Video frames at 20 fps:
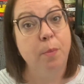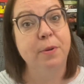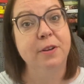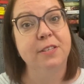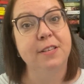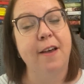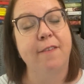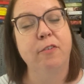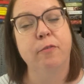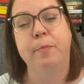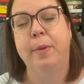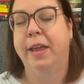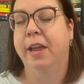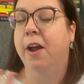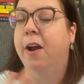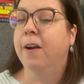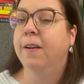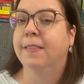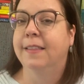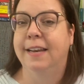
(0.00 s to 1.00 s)
books off of my
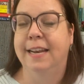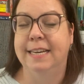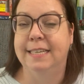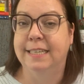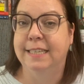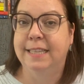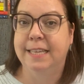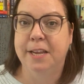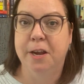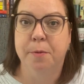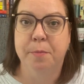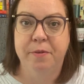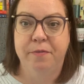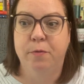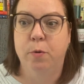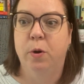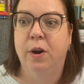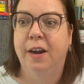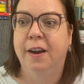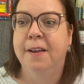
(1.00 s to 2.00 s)
cart than I did the year
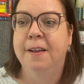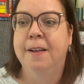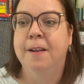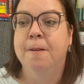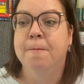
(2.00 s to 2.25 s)
before.